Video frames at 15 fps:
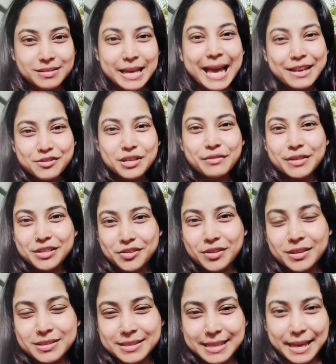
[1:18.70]
actually we
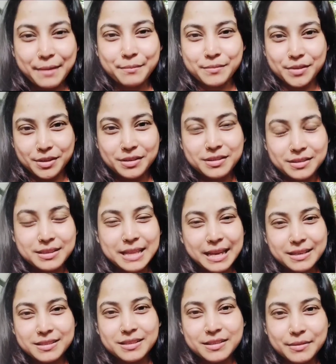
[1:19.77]
trust them.
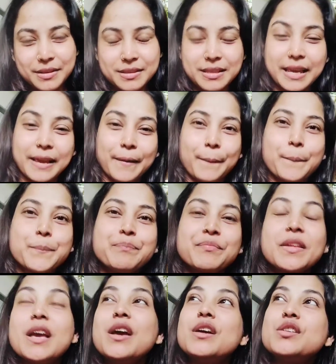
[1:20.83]
That is the thing.
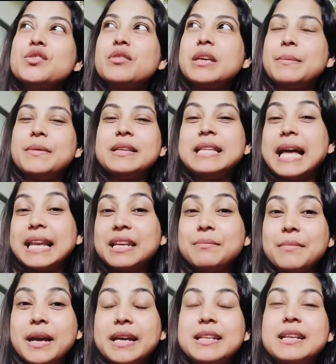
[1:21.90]
So keeping that
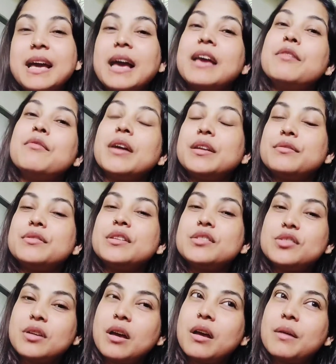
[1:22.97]
in mind, I went to the
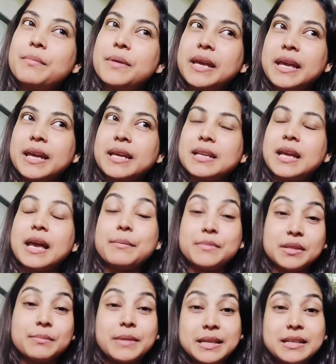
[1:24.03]
shop, and I'm
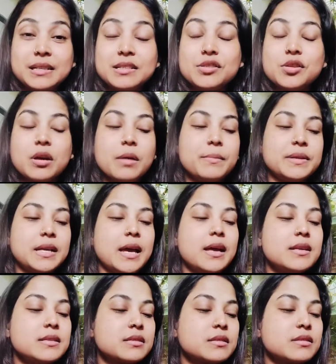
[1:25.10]
in the medical shop, and
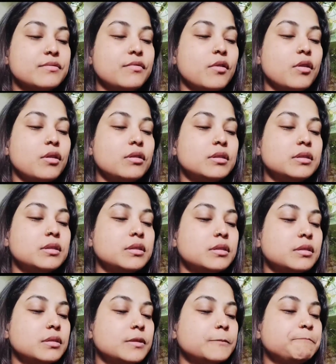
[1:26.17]
asked for
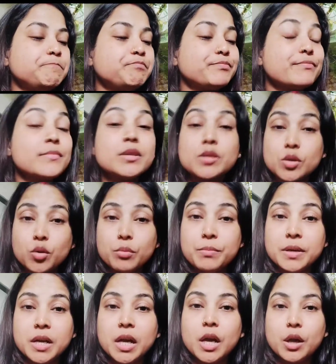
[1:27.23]
the
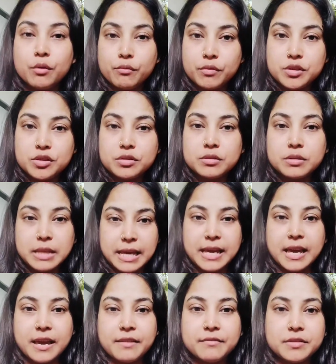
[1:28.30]
soap which
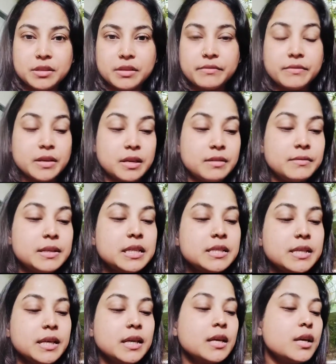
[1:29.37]
they have in the
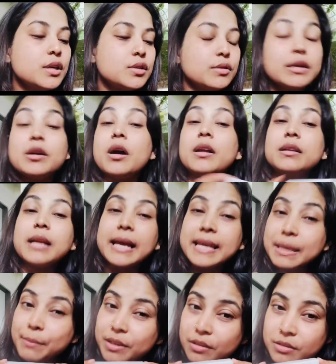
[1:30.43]
availability. So I
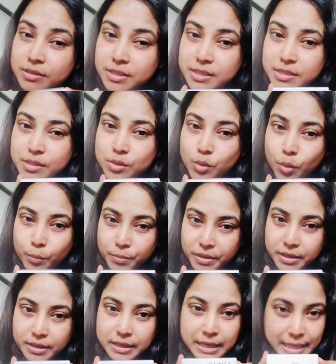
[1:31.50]
came across this soap,
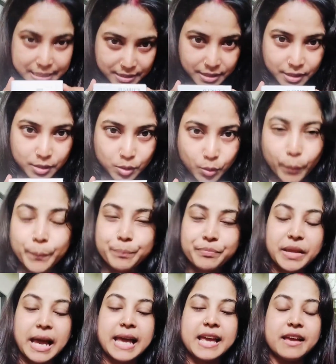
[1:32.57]
Ethiglo.
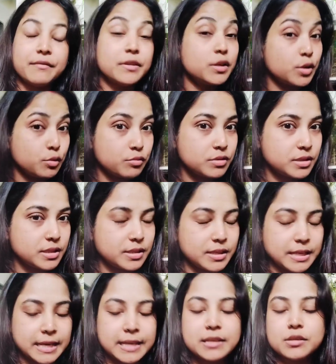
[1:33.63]
I haven't used it
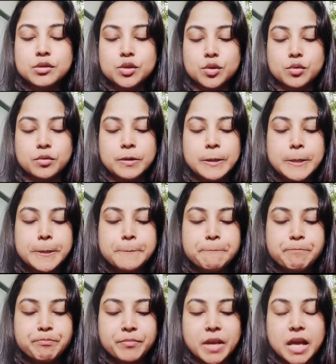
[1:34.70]
yet, so
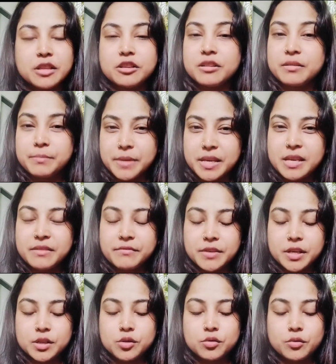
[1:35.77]
I thought of making
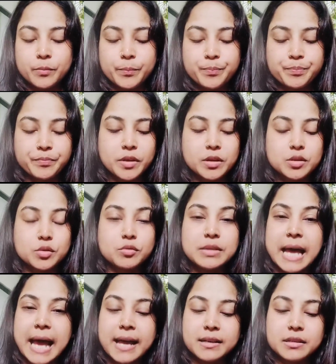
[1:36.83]
video so
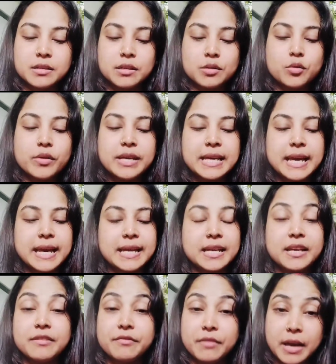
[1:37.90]
that going
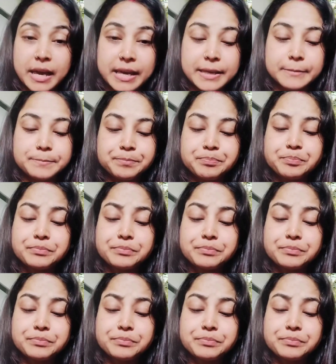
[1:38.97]
ahead, if I